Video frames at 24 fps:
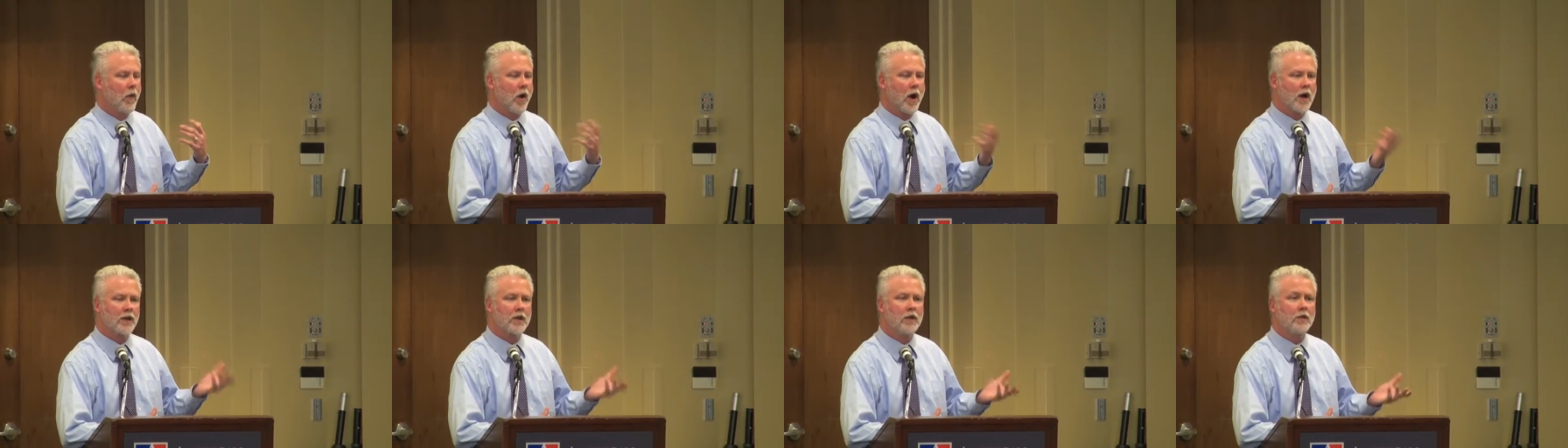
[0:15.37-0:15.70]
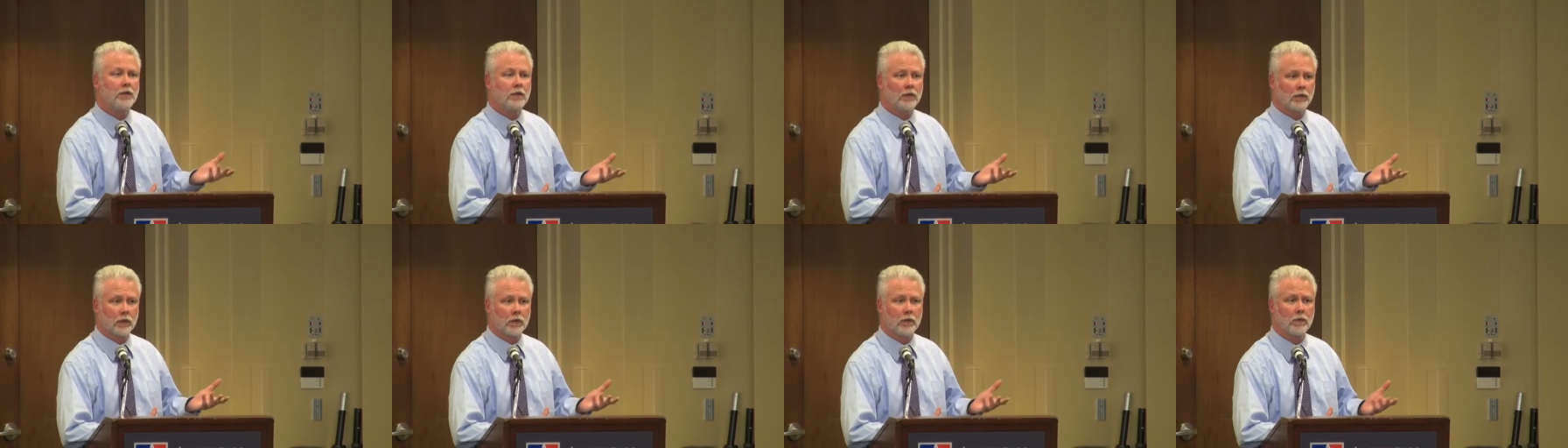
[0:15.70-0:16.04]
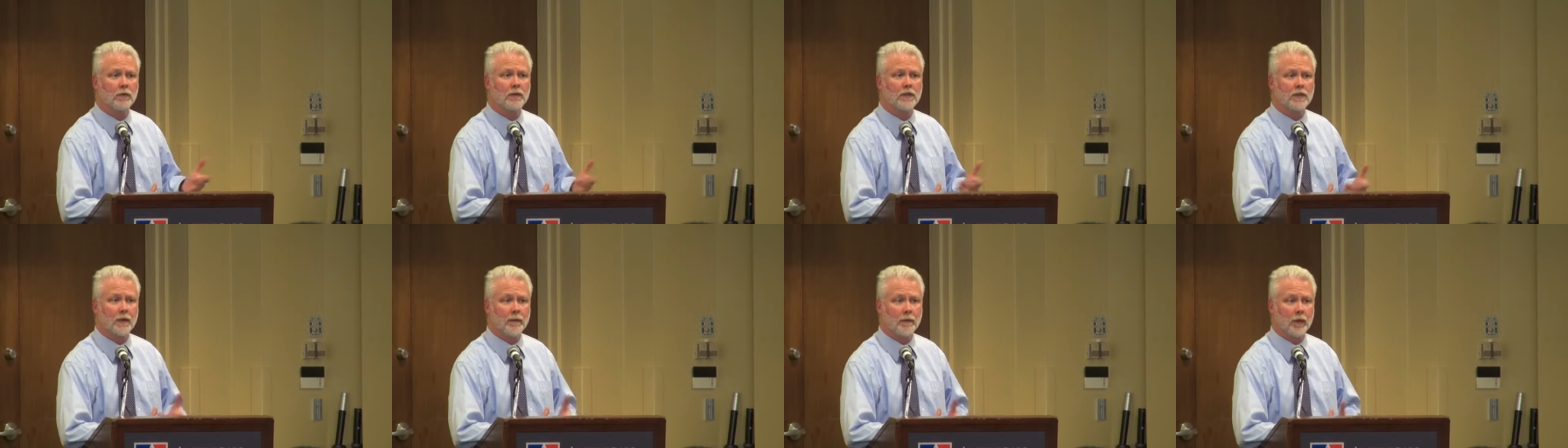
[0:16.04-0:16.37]
walk you
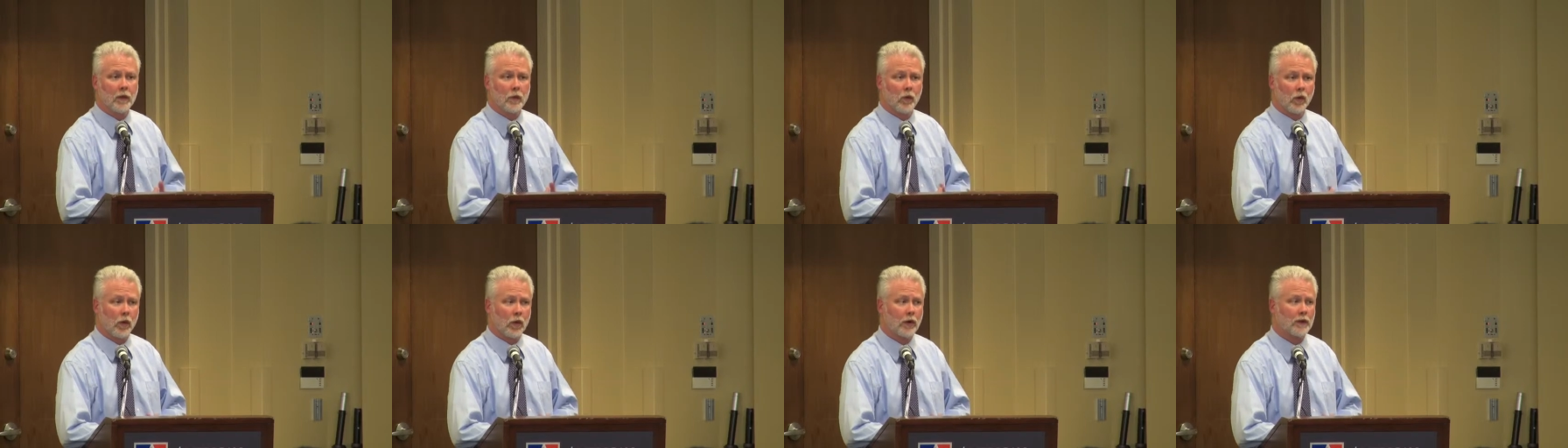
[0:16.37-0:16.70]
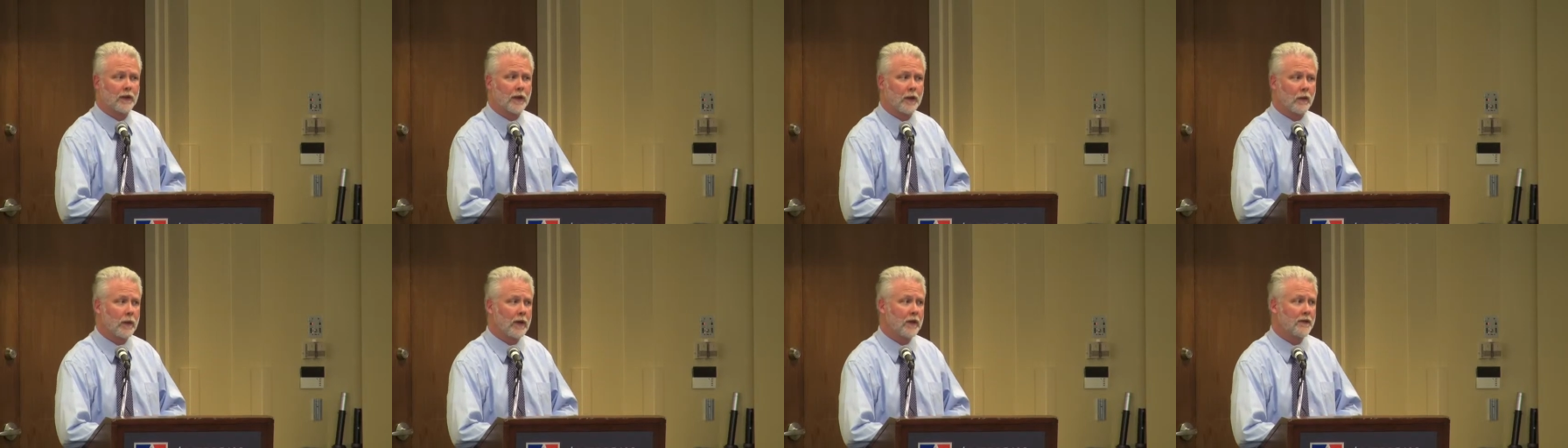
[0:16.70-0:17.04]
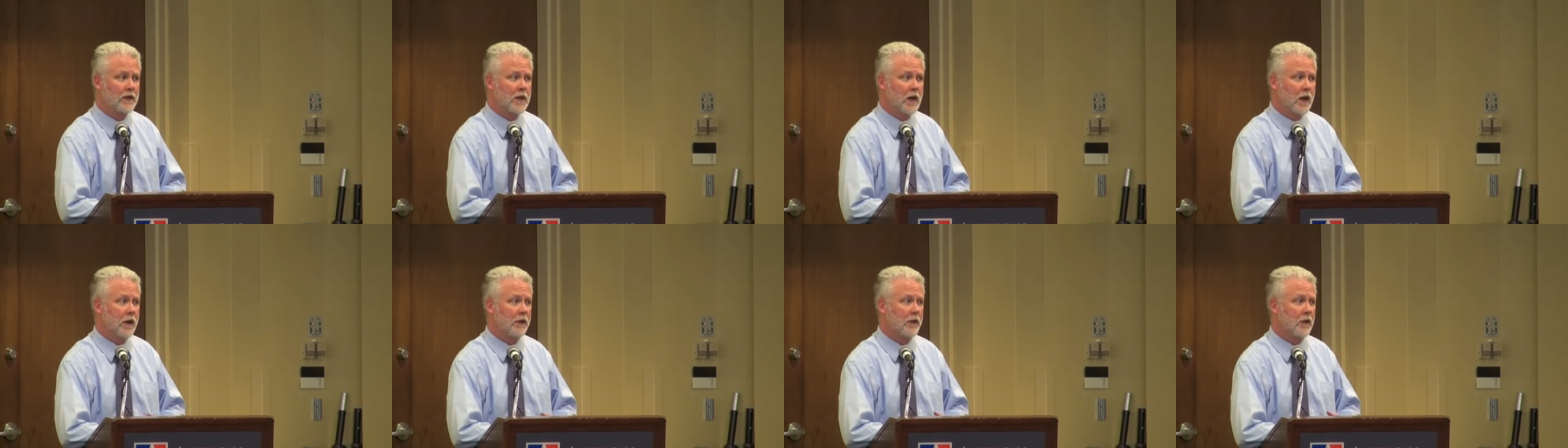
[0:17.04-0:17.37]
through some of the work that
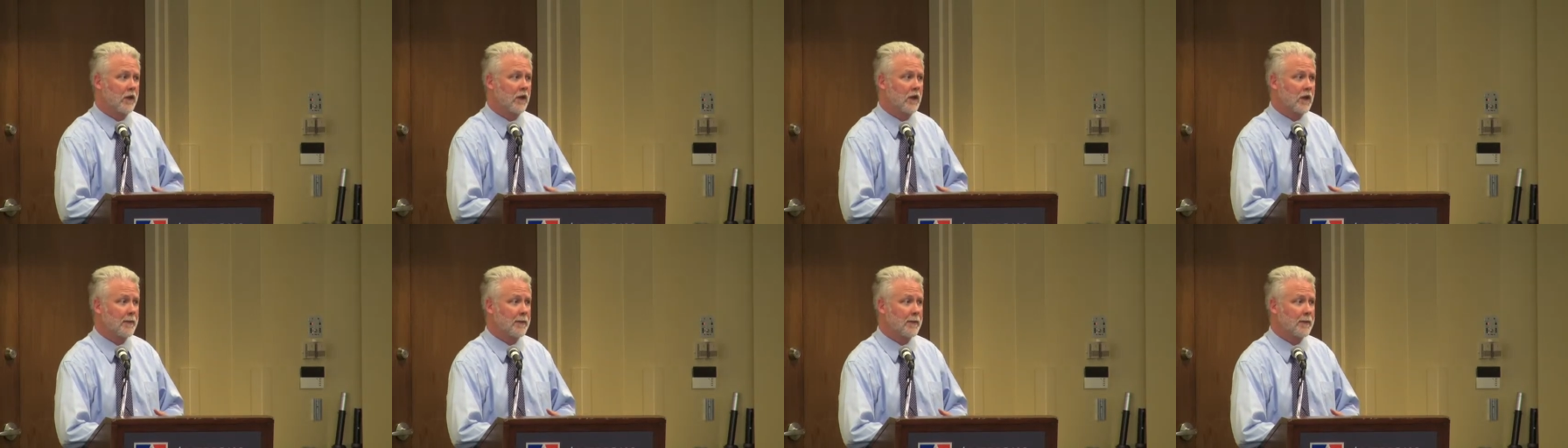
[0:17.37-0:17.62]
we've done over